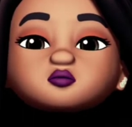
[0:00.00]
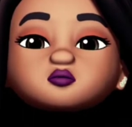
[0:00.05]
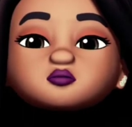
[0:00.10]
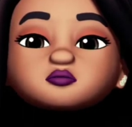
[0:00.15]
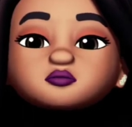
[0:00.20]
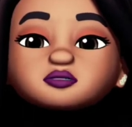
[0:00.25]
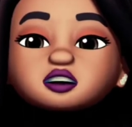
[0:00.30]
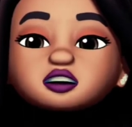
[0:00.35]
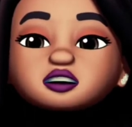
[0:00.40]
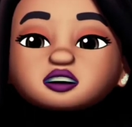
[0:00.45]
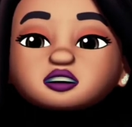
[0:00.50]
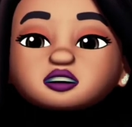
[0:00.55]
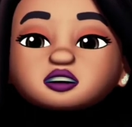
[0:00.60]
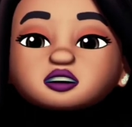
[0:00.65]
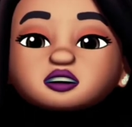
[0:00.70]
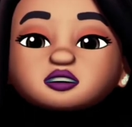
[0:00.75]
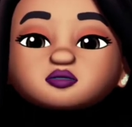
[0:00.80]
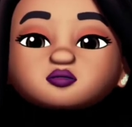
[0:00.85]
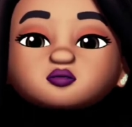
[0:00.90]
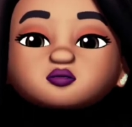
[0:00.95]
bed.
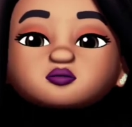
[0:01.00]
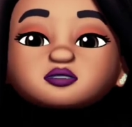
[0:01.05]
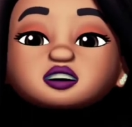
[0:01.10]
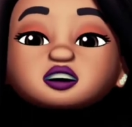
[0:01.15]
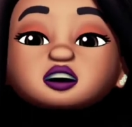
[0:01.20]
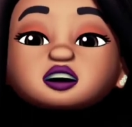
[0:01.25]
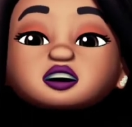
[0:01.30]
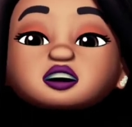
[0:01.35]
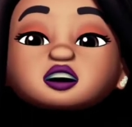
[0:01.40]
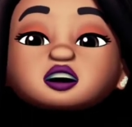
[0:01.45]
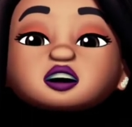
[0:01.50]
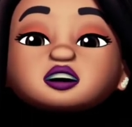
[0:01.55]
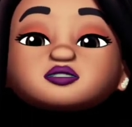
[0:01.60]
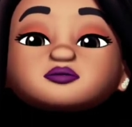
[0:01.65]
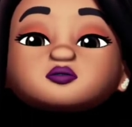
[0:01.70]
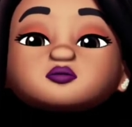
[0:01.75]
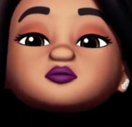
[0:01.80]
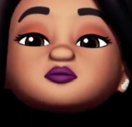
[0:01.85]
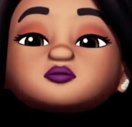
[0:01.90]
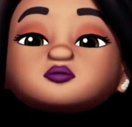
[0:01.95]
So Deer laid
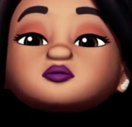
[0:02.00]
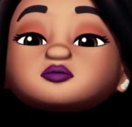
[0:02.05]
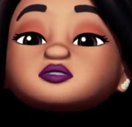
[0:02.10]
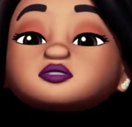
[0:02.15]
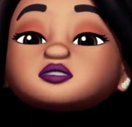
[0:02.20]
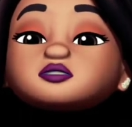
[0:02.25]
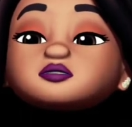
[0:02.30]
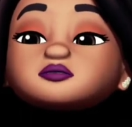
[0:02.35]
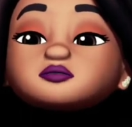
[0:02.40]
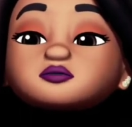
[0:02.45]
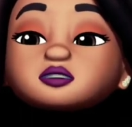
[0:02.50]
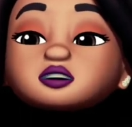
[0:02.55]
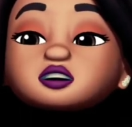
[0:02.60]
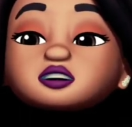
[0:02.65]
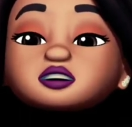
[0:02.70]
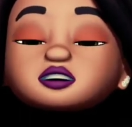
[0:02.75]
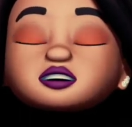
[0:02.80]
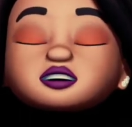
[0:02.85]
on Tortoise's bed.